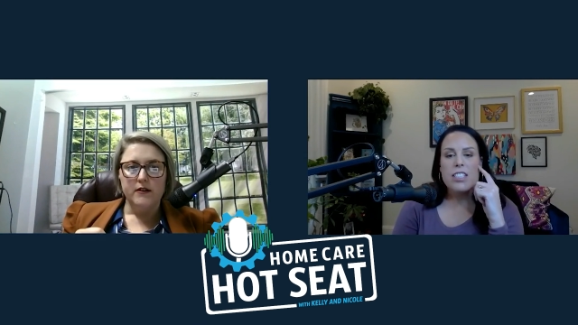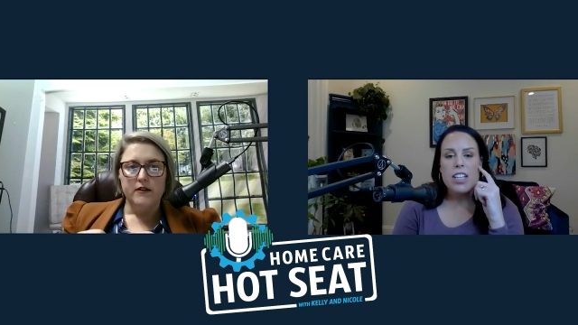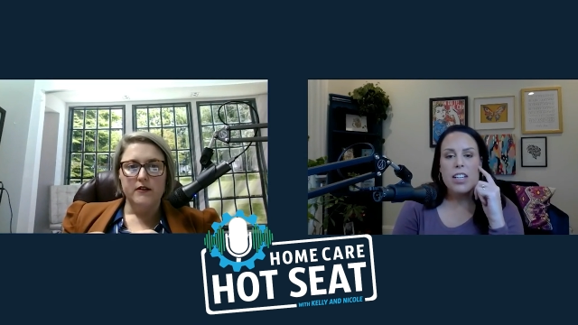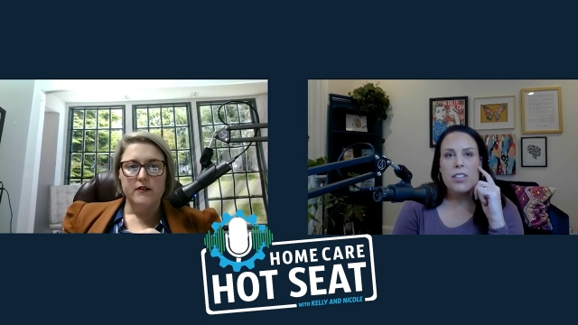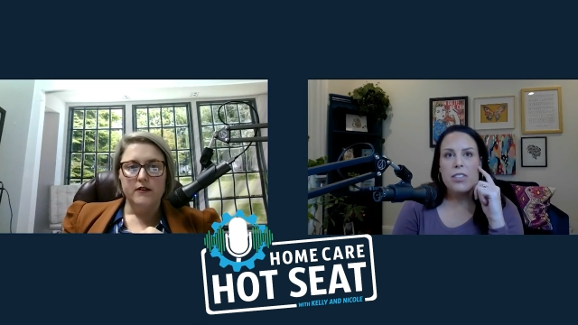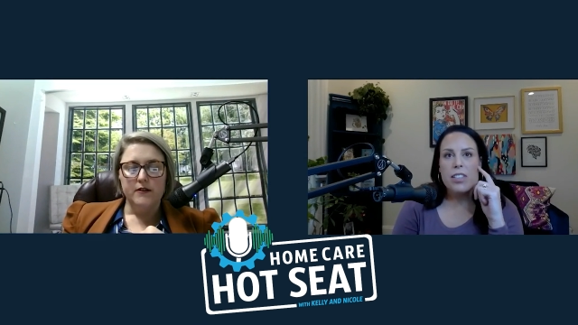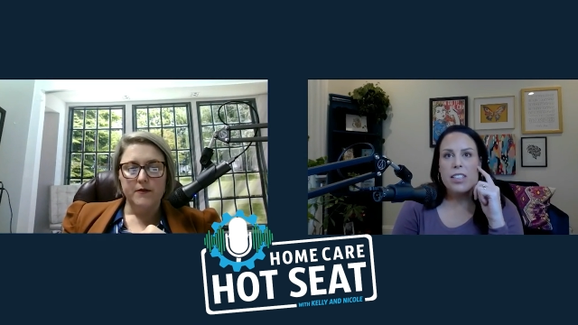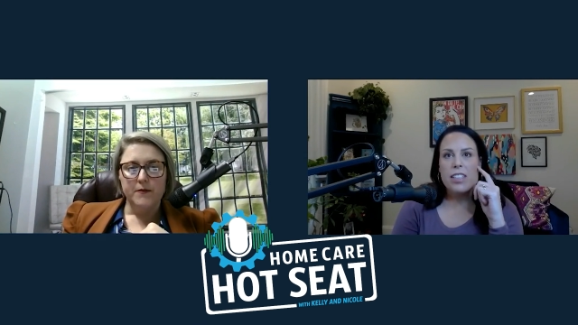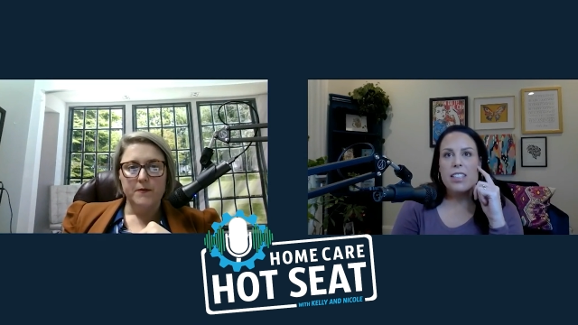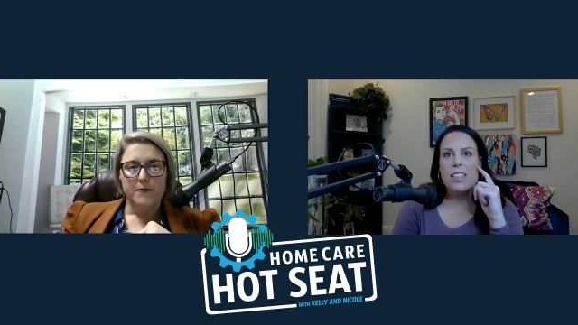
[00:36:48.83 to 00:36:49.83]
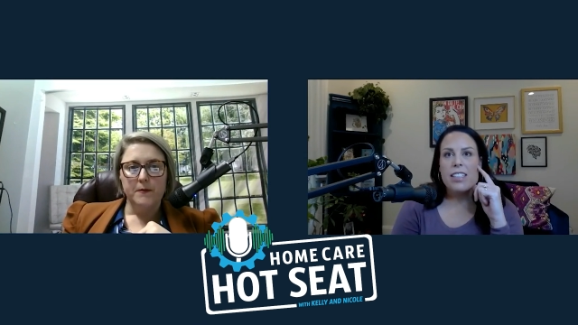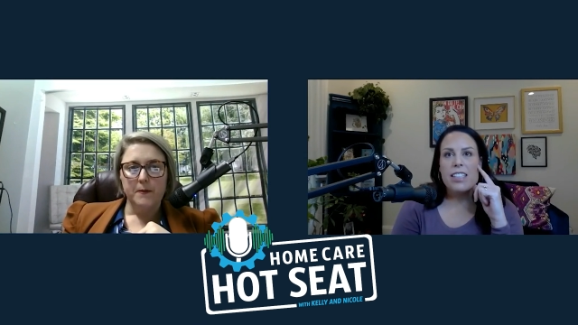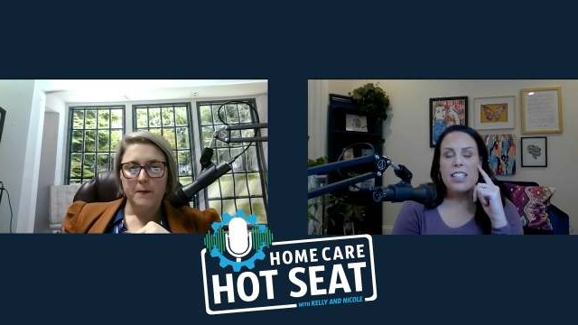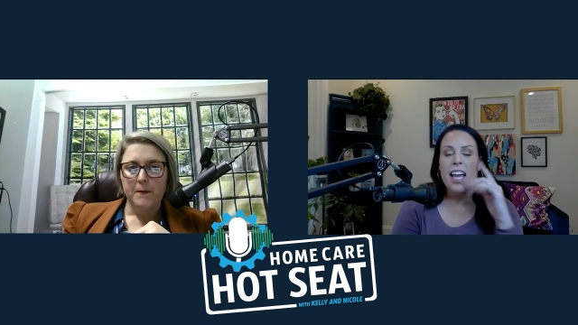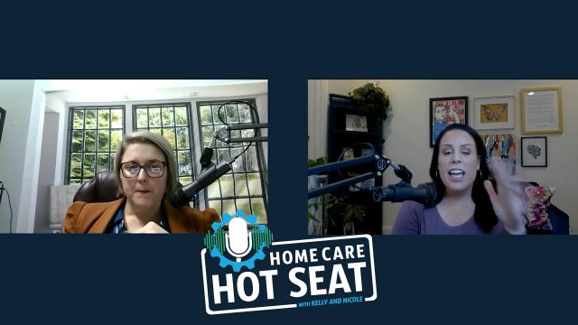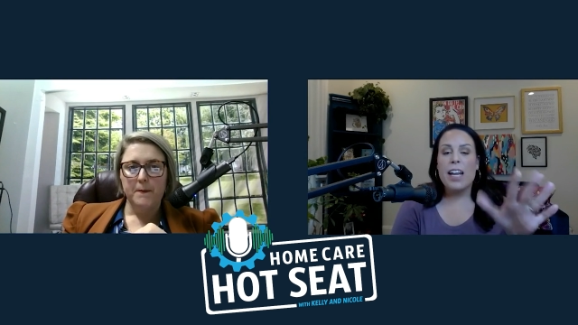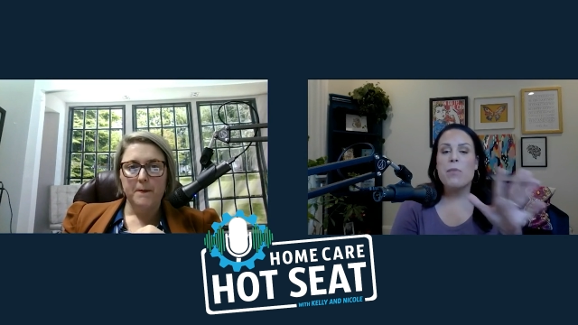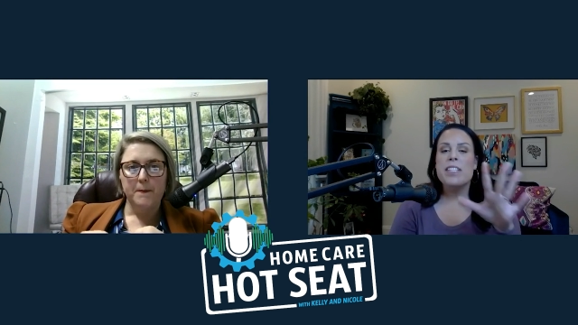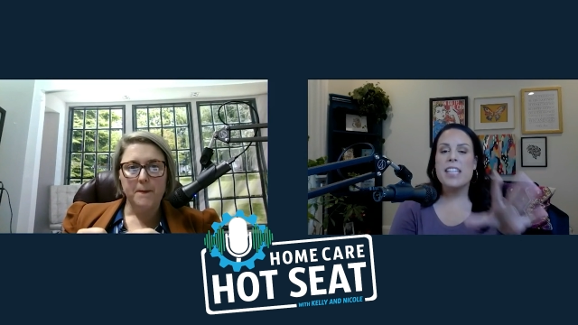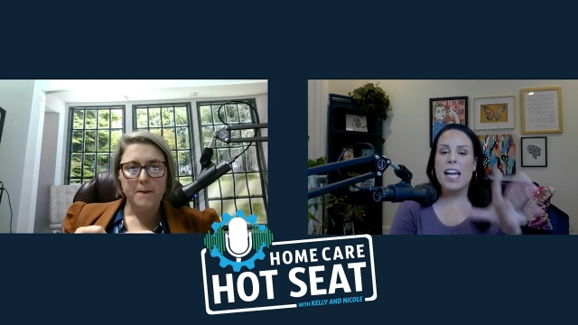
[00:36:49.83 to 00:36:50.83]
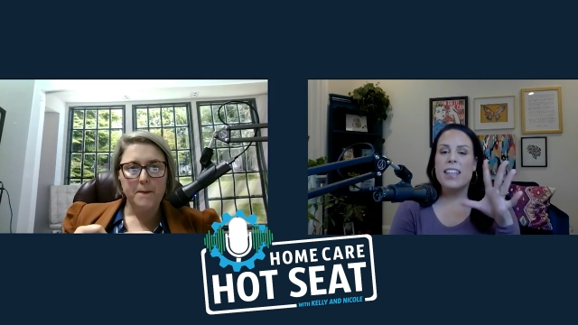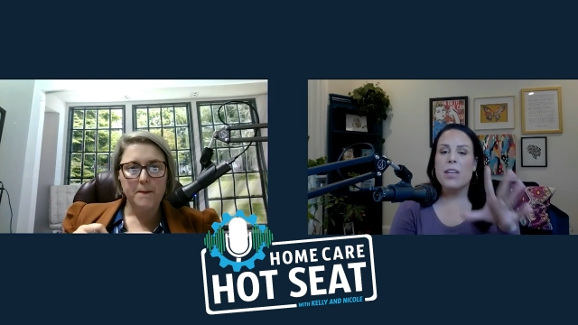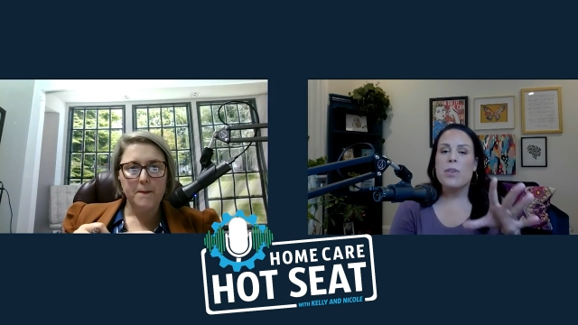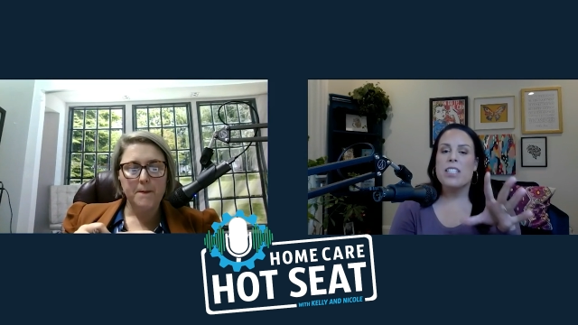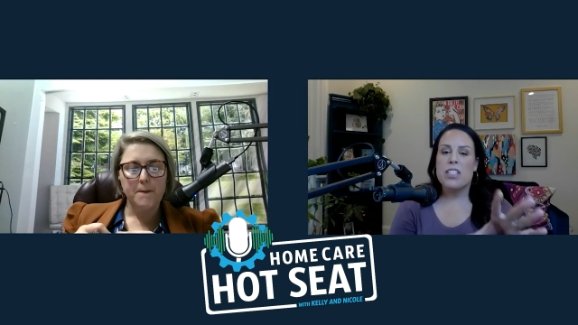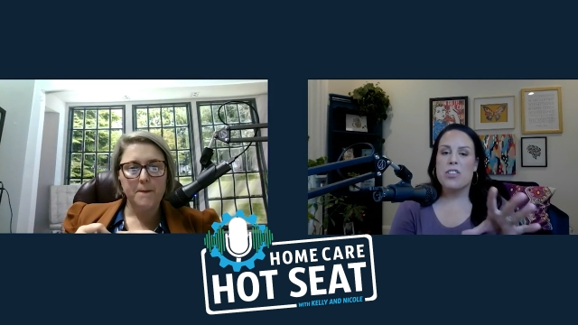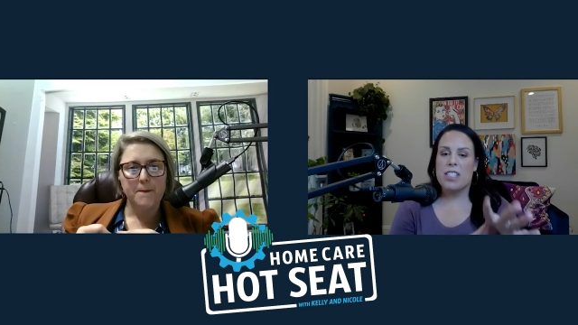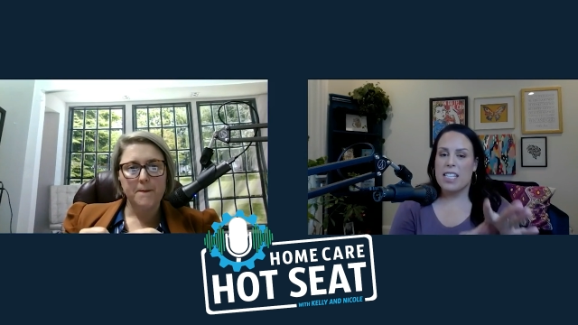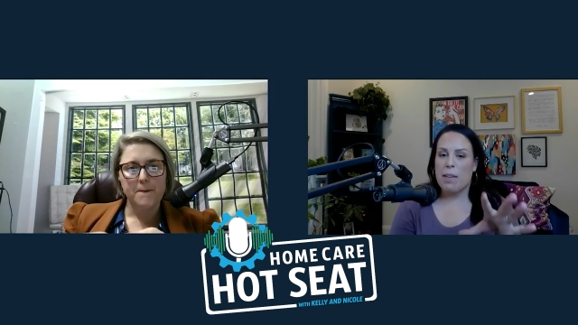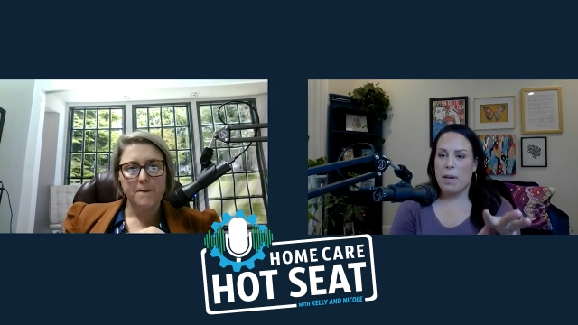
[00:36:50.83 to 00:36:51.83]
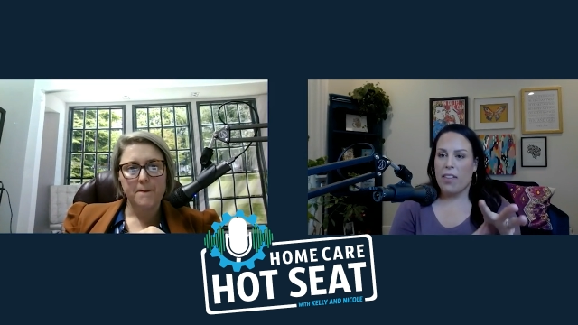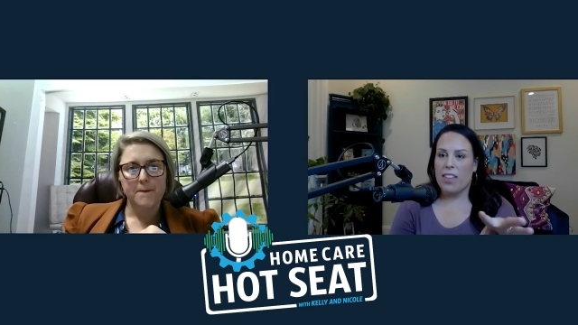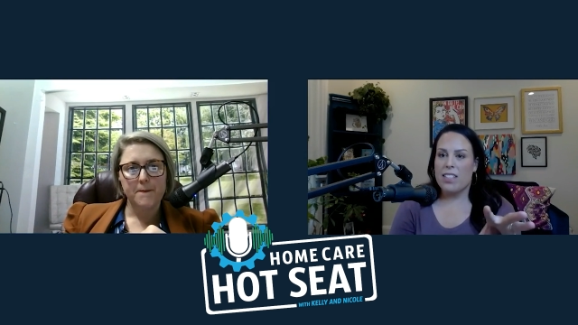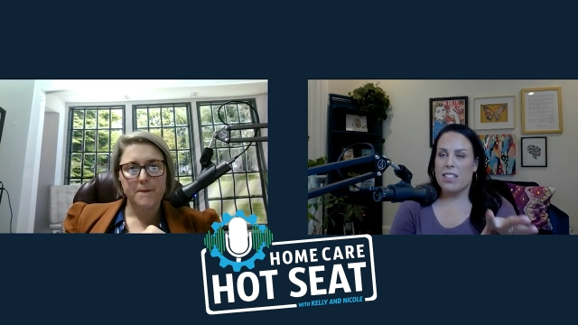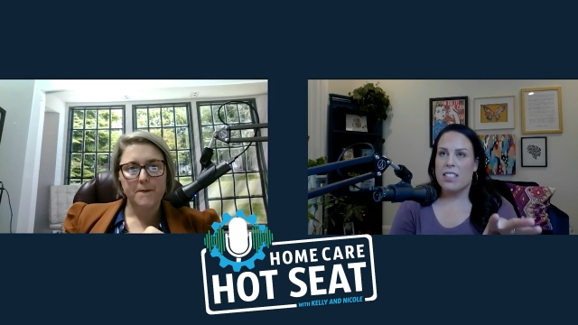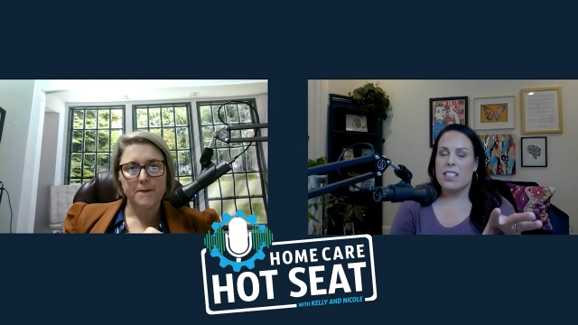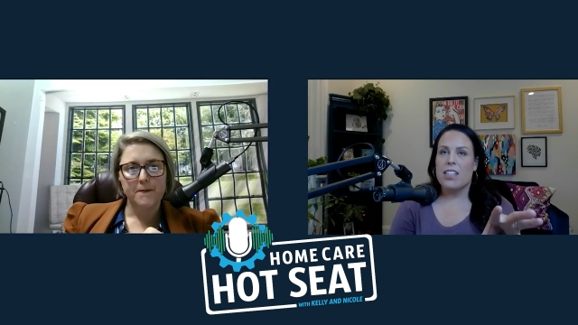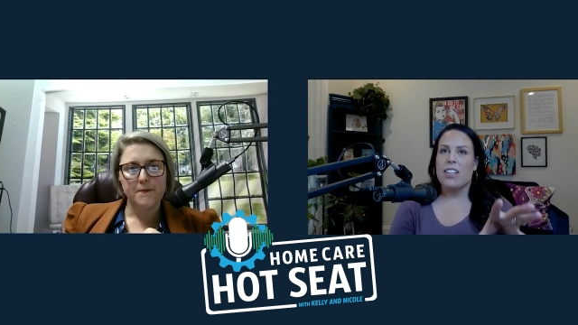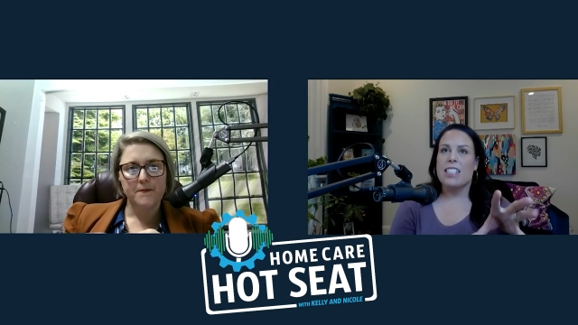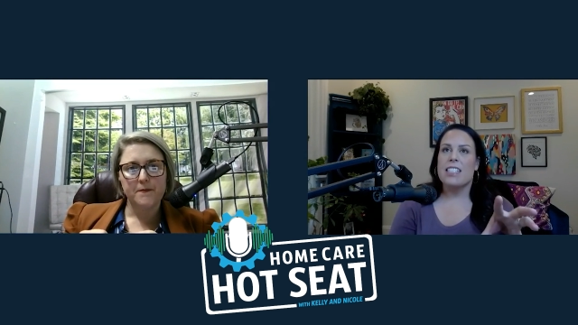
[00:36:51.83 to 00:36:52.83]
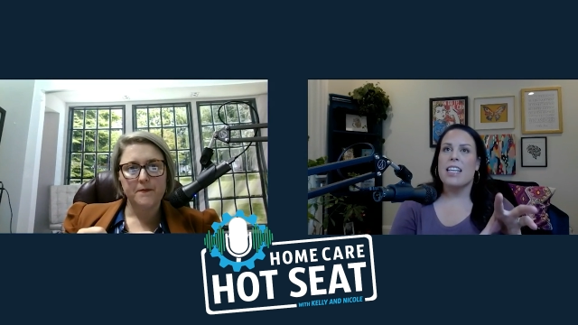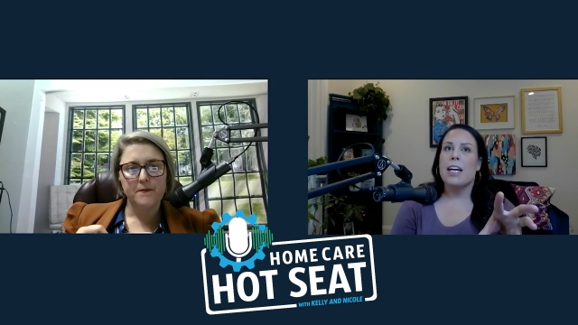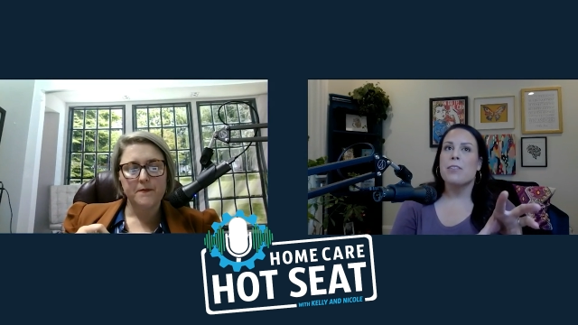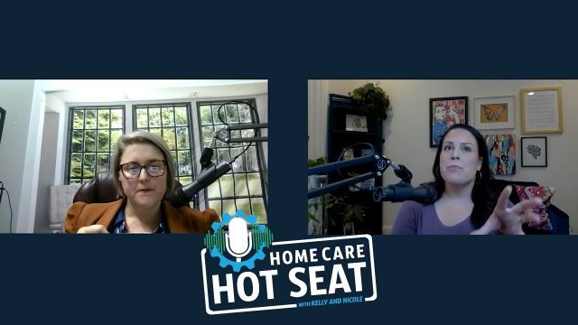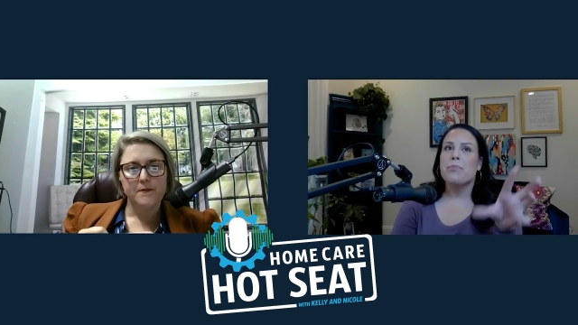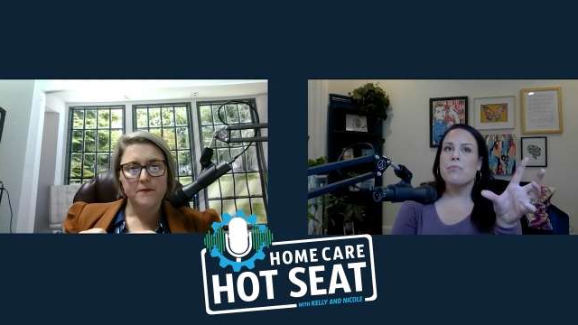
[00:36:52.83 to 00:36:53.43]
Speaker 1: So, it, eh, what's I think what's interesting about this listener is that